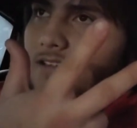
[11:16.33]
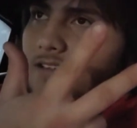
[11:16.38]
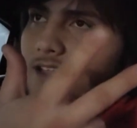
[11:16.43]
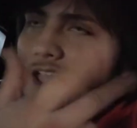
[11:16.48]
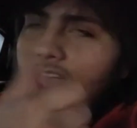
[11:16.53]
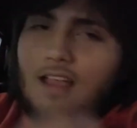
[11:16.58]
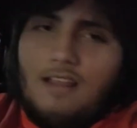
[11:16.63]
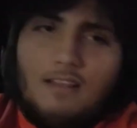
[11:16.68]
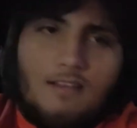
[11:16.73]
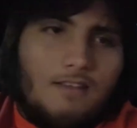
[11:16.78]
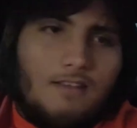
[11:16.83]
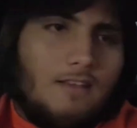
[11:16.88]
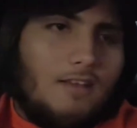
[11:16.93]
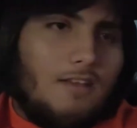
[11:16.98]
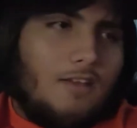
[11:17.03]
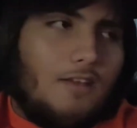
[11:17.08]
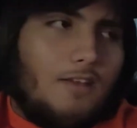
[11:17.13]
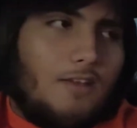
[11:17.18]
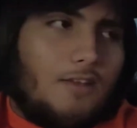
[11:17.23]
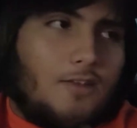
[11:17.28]
Yeah.
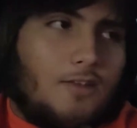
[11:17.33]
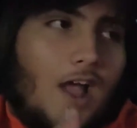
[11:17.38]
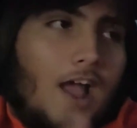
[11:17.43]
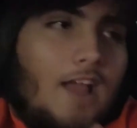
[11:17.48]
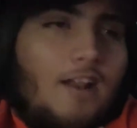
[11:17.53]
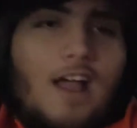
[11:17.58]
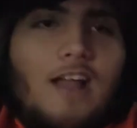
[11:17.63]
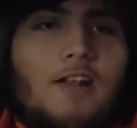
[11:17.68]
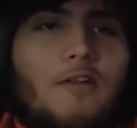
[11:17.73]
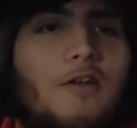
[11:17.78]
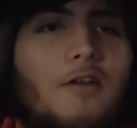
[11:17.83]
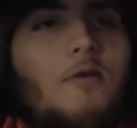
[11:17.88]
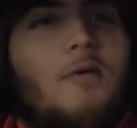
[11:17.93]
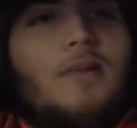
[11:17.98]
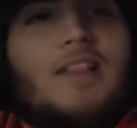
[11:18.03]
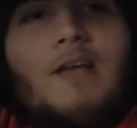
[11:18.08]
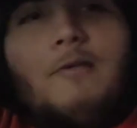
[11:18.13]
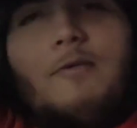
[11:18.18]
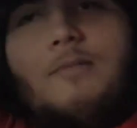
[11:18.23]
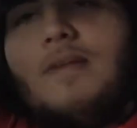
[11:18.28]
So I don't know
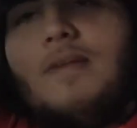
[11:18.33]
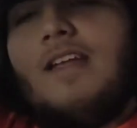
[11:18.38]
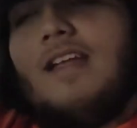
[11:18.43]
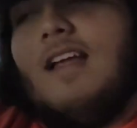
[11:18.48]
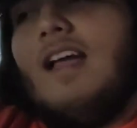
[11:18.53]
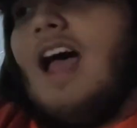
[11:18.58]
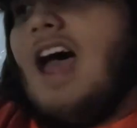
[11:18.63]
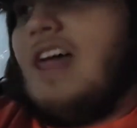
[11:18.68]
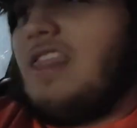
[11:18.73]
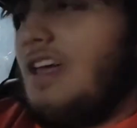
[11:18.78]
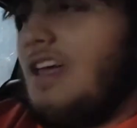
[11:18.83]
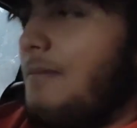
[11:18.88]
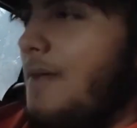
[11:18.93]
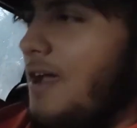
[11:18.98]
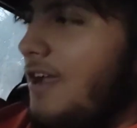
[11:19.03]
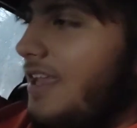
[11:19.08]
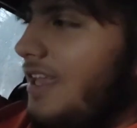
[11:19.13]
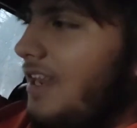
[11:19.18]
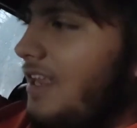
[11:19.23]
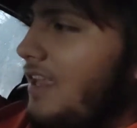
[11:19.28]
what that would be. I thought
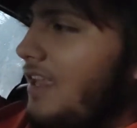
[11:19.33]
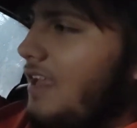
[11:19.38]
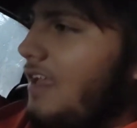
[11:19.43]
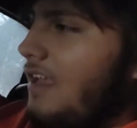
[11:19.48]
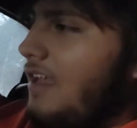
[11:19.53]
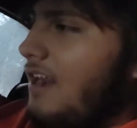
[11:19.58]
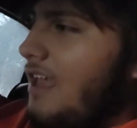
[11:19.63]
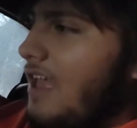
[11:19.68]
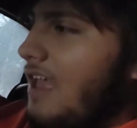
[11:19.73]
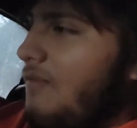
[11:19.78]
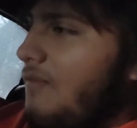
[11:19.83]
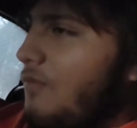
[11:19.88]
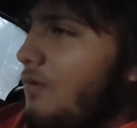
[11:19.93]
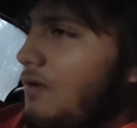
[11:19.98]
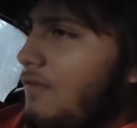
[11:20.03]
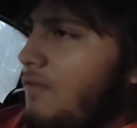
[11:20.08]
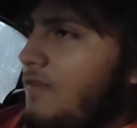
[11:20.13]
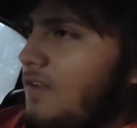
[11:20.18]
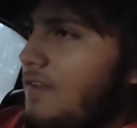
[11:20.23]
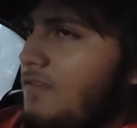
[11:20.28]
about getting an
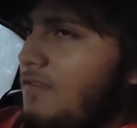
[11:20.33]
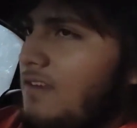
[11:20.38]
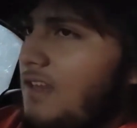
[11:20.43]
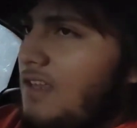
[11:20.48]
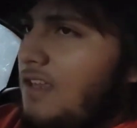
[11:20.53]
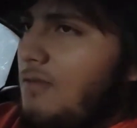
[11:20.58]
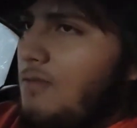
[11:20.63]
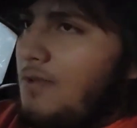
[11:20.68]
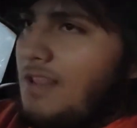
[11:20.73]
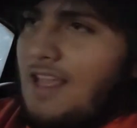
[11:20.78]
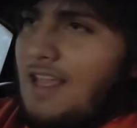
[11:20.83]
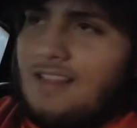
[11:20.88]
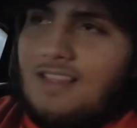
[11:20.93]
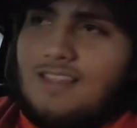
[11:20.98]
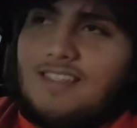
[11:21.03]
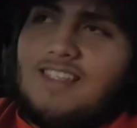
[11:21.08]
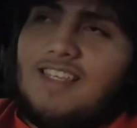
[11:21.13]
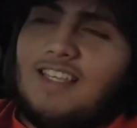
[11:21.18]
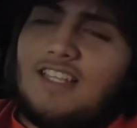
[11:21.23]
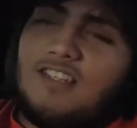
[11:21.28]
F-150 with like
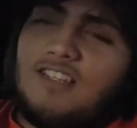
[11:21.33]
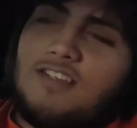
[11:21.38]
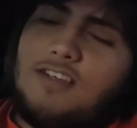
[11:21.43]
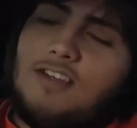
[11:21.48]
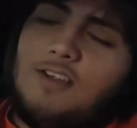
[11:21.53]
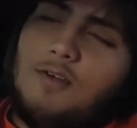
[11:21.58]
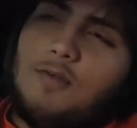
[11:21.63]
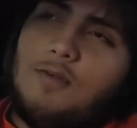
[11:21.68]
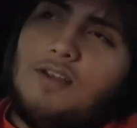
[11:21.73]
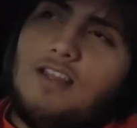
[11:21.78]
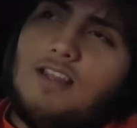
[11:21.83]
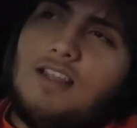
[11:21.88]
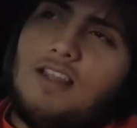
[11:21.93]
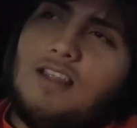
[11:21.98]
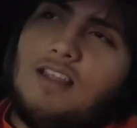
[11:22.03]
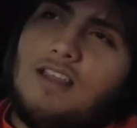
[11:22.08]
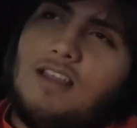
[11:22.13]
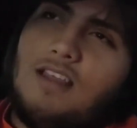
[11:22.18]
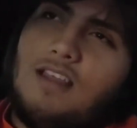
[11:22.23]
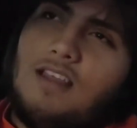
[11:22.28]
the 6.2 in
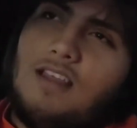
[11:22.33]
it.